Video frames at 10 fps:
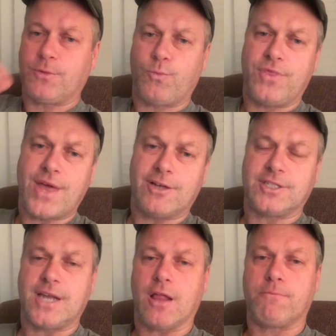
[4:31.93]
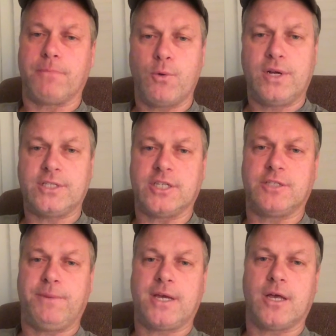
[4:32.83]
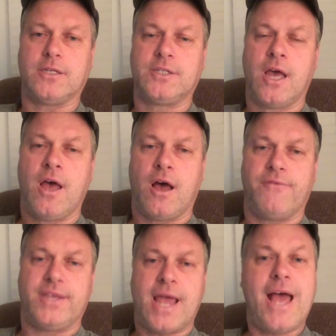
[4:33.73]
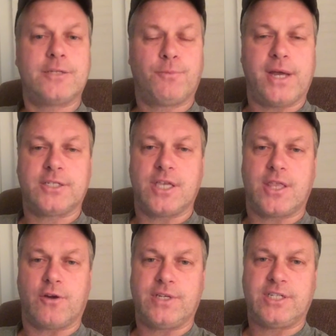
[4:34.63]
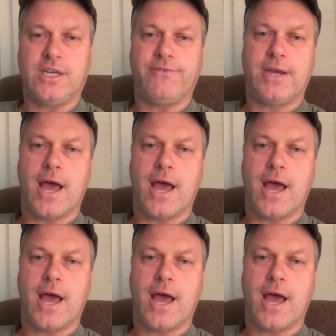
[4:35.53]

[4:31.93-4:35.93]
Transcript: $1,000 bonuses because of the tax breaks that they're receiving.